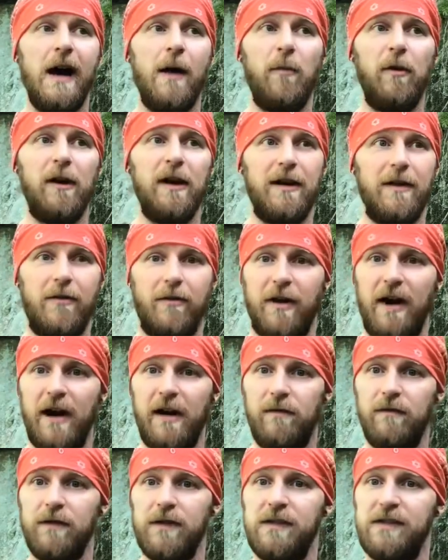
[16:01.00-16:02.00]
or any other
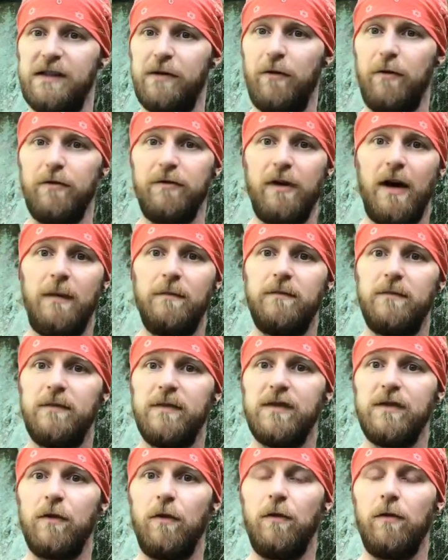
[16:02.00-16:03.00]
kind of a zero drop
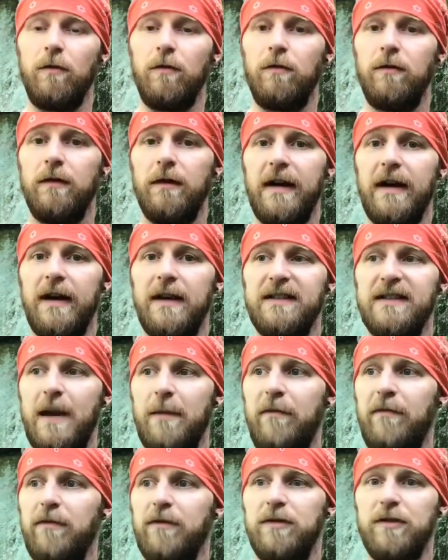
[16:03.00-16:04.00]
sole
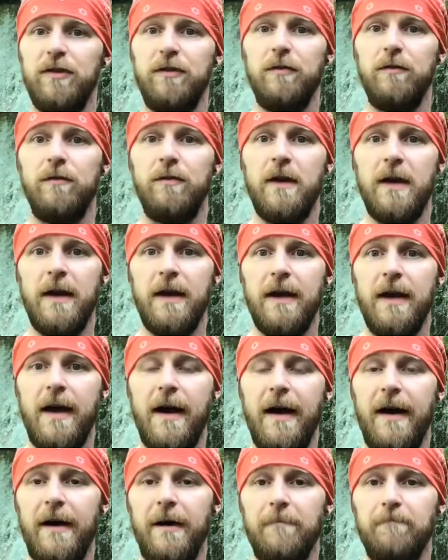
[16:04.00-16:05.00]
type of a shoe,
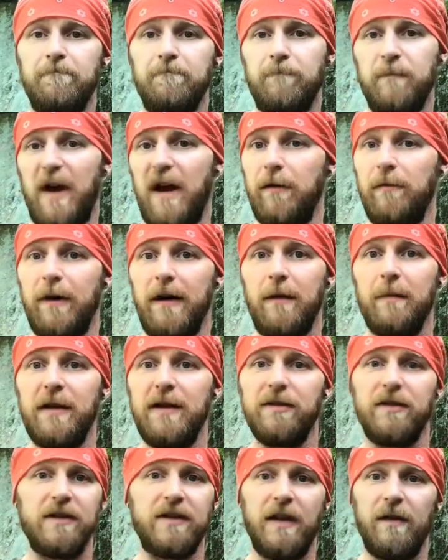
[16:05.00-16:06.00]
I'd
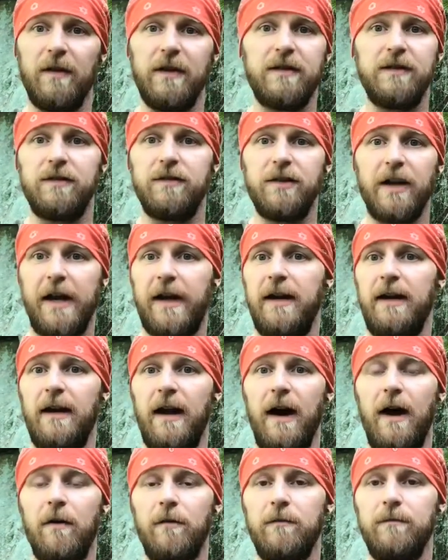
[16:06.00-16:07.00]
recommend just at least checking it
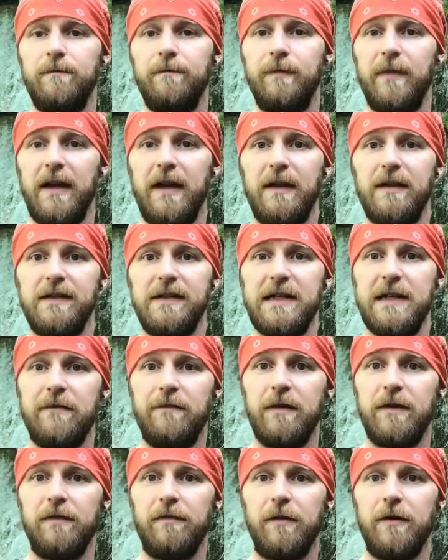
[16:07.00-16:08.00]
out and seeing
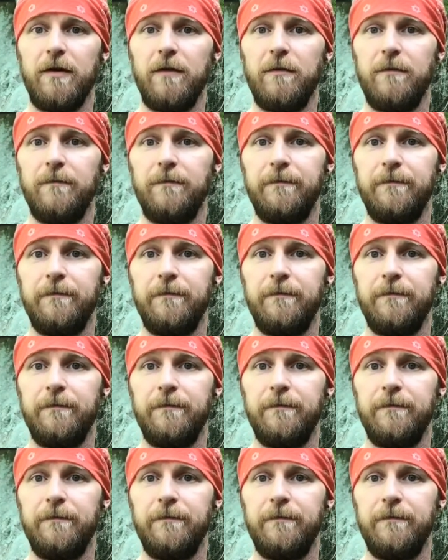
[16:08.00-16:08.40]
if it's for you.